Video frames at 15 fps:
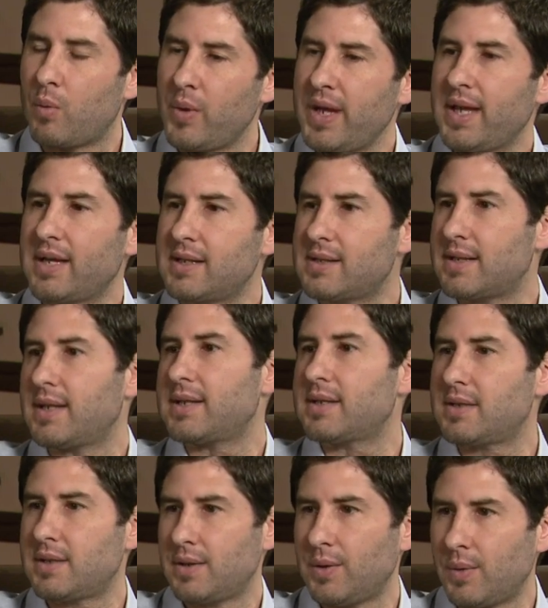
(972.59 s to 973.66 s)
we
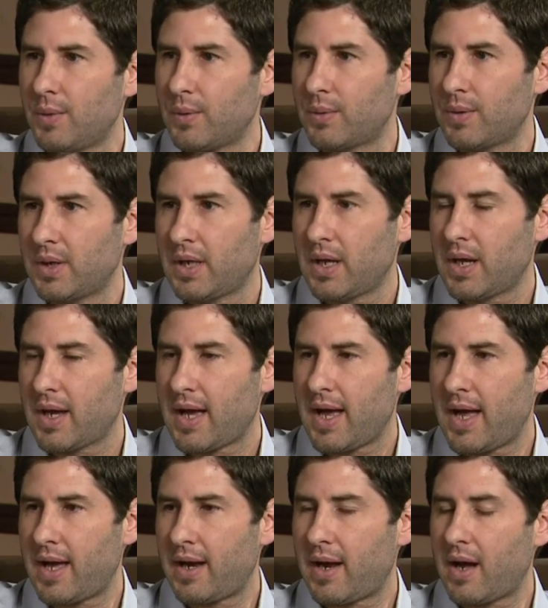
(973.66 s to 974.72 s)
exist too,
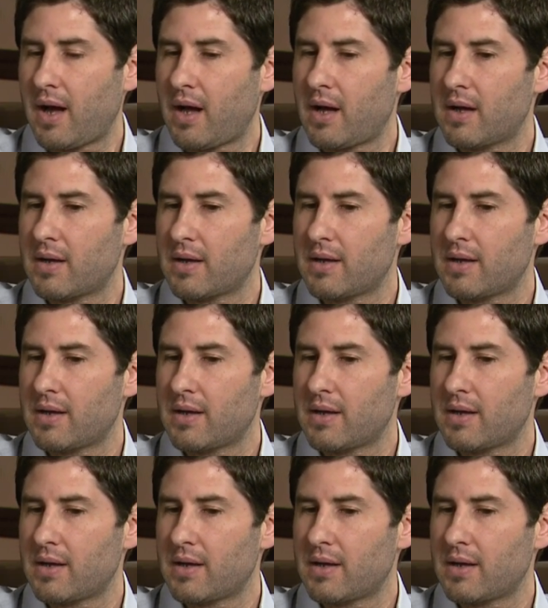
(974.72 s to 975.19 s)
and uh,